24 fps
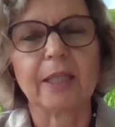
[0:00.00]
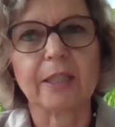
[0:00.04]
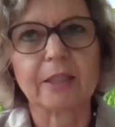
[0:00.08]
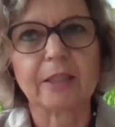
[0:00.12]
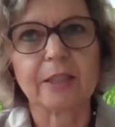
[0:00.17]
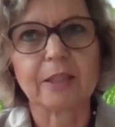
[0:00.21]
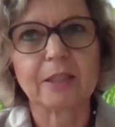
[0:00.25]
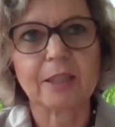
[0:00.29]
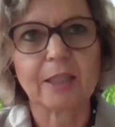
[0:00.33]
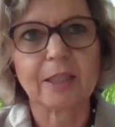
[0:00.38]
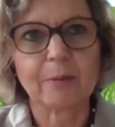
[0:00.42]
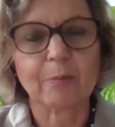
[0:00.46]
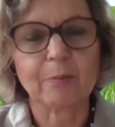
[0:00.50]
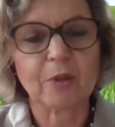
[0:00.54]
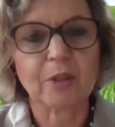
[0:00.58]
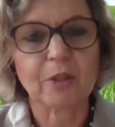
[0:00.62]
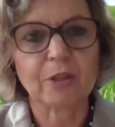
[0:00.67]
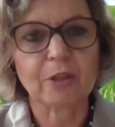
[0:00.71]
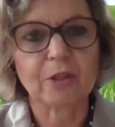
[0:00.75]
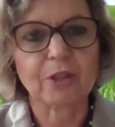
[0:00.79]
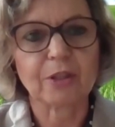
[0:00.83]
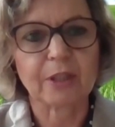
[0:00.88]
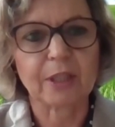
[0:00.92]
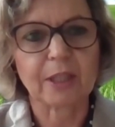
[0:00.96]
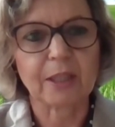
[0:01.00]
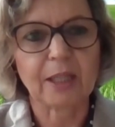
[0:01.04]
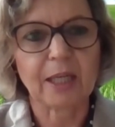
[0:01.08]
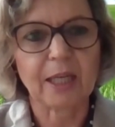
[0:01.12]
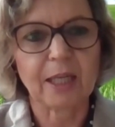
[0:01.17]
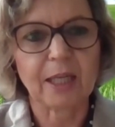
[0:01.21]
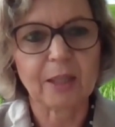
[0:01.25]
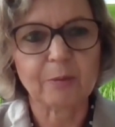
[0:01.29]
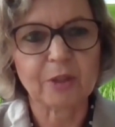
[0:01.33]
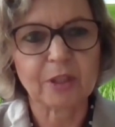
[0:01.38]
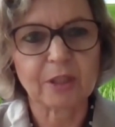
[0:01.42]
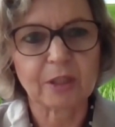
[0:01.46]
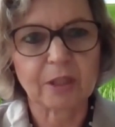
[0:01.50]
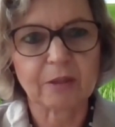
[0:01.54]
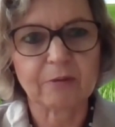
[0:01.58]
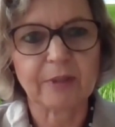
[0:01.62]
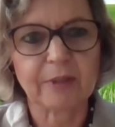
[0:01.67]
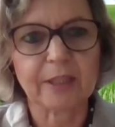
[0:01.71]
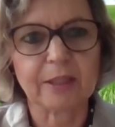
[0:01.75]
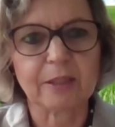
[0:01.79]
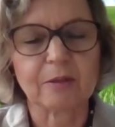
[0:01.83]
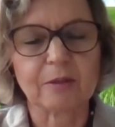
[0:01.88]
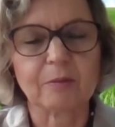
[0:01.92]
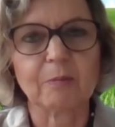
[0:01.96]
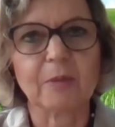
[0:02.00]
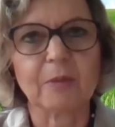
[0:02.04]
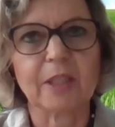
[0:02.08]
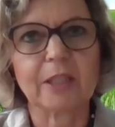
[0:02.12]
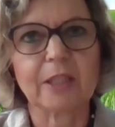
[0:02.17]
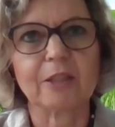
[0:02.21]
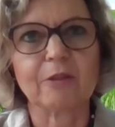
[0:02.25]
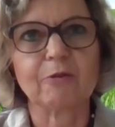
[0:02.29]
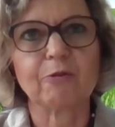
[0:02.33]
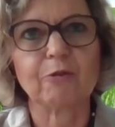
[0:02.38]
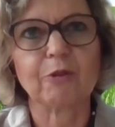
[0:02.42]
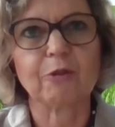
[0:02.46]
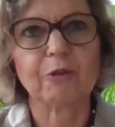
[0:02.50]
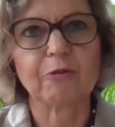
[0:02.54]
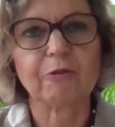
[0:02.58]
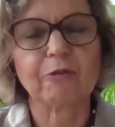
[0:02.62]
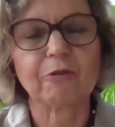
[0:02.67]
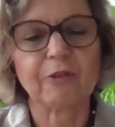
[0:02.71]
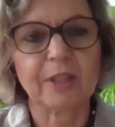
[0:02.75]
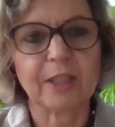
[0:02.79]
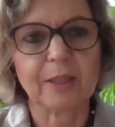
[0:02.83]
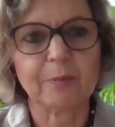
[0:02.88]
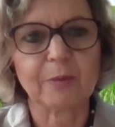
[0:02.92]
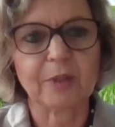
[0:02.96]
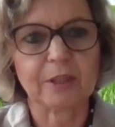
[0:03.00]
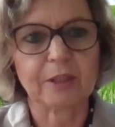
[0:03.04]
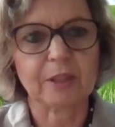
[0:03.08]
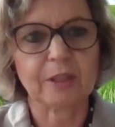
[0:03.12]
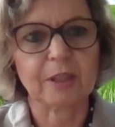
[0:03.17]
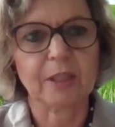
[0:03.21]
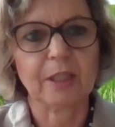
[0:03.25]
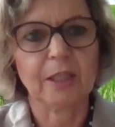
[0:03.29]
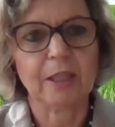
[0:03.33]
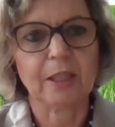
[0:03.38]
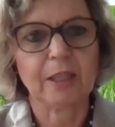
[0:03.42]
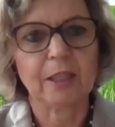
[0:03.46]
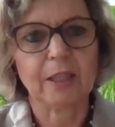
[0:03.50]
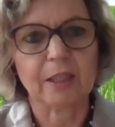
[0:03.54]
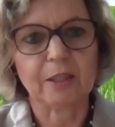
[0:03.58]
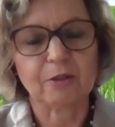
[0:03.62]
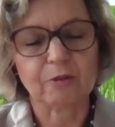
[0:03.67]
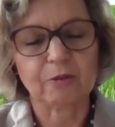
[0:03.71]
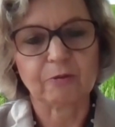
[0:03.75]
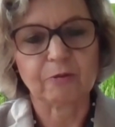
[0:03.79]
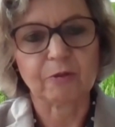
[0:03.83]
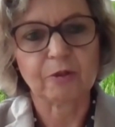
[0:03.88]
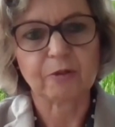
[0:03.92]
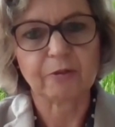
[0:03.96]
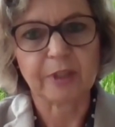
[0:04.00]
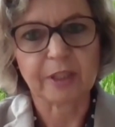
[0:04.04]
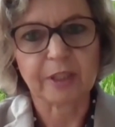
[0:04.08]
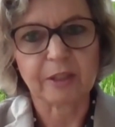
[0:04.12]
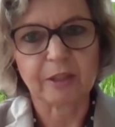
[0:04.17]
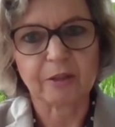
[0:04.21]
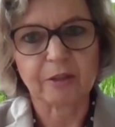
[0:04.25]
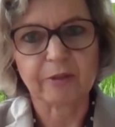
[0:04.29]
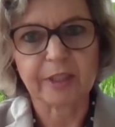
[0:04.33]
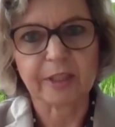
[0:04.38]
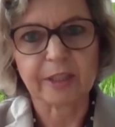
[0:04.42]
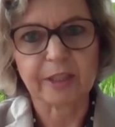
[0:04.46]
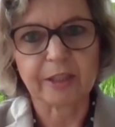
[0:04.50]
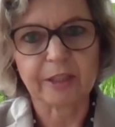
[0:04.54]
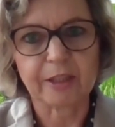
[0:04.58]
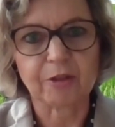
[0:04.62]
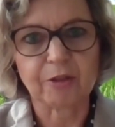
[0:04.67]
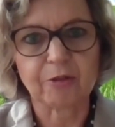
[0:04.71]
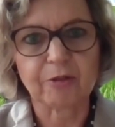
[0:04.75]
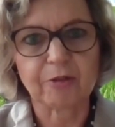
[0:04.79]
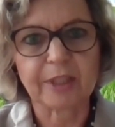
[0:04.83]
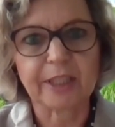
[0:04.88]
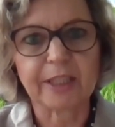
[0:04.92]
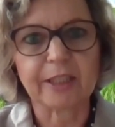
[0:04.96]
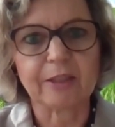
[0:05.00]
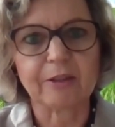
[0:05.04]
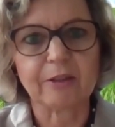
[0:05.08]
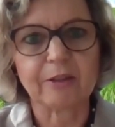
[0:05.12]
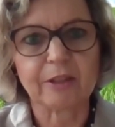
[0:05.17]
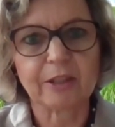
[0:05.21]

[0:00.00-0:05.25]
and establish a carbon credit market for farmers as of 2023.